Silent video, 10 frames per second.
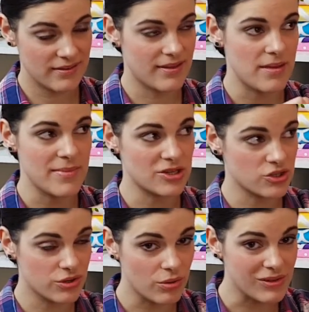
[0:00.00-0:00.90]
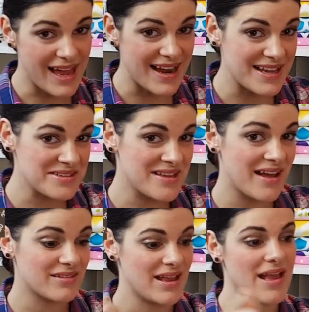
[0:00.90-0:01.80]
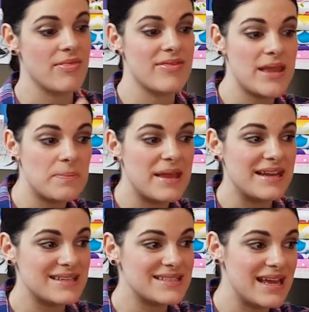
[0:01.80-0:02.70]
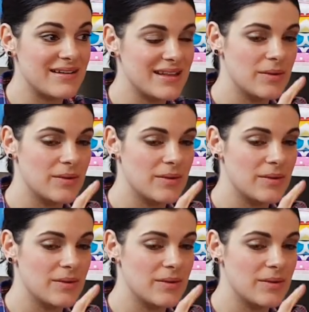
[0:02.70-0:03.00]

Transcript: They measure it all out exactly and then they pin it down,